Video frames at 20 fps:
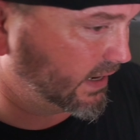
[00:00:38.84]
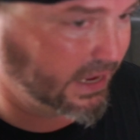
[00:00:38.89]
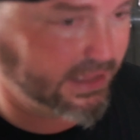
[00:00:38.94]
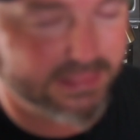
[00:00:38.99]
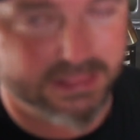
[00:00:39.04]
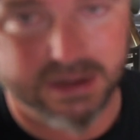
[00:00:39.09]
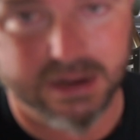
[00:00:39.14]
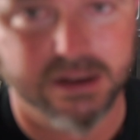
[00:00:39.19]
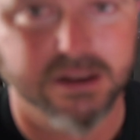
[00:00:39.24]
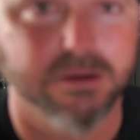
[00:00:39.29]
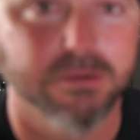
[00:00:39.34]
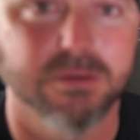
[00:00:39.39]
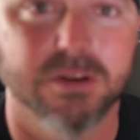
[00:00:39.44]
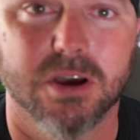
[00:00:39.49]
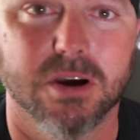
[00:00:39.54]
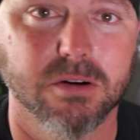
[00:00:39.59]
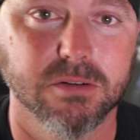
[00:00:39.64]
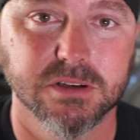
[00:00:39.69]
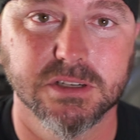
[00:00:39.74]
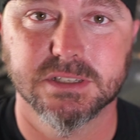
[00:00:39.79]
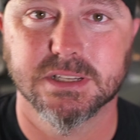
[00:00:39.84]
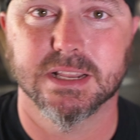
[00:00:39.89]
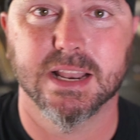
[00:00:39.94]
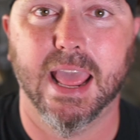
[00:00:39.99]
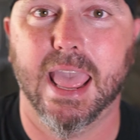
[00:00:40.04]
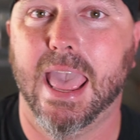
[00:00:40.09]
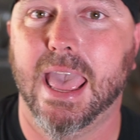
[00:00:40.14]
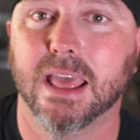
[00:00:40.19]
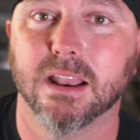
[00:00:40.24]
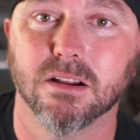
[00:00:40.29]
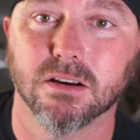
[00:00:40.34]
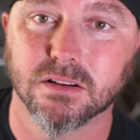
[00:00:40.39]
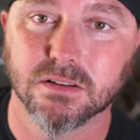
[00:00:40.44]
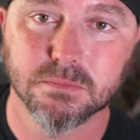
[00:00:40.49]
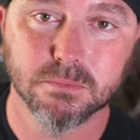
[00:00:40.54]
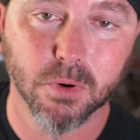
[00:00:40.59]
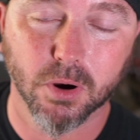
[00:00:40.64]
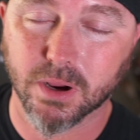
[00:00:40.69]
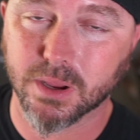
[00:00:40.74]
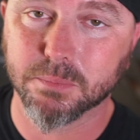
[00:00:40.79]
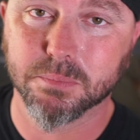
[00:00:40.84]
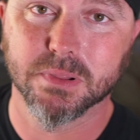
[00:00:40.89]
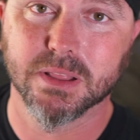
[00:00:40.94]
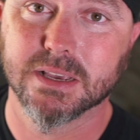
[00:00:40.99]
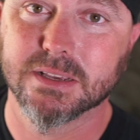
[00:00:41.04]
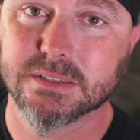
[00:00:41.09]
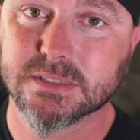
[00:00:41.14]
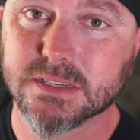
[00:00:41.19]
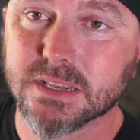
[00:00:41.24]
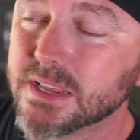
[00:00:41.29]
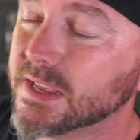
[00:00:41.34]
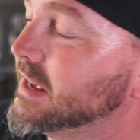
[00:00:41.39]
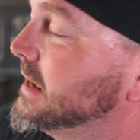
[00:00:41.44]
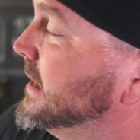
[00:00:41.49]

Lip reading: guy that I don't know, just an ad on Marketplace.